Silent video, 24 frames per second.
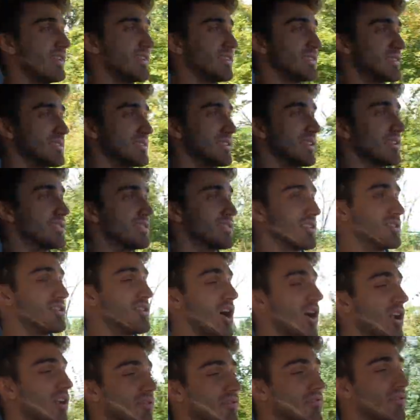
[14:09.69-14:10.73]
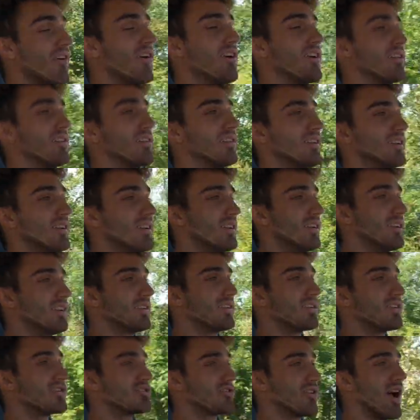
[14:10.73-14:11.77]
It's a ton of fun
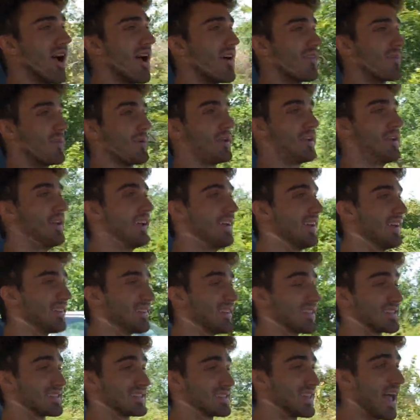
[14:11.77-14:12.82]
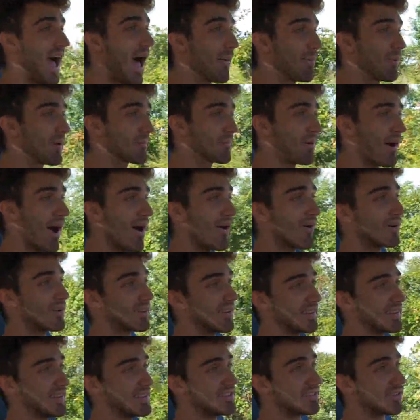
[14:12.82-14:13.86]
to drive. I mean, the stopping power
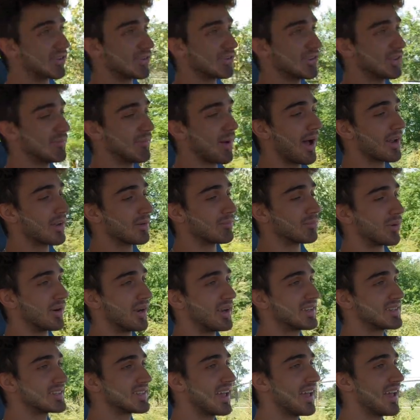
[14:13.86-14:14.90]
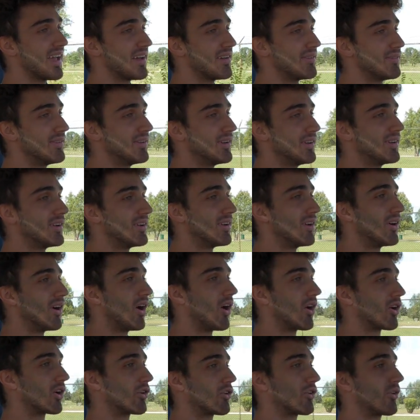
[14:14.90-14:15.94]
that these early model brakes have
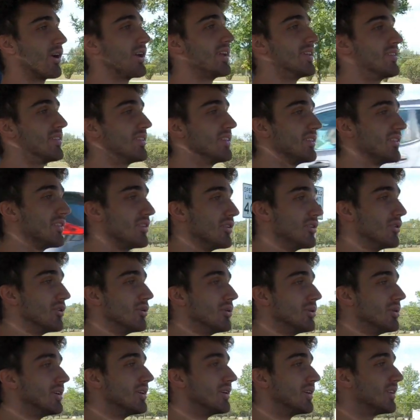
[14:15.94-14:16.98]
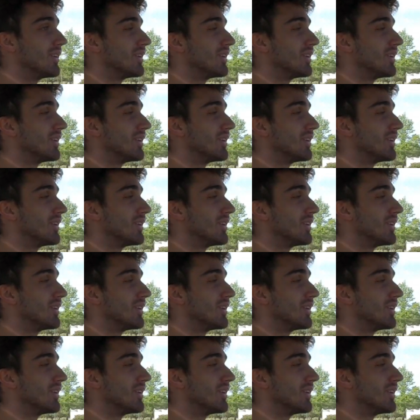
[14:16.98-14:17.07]
are crazy too.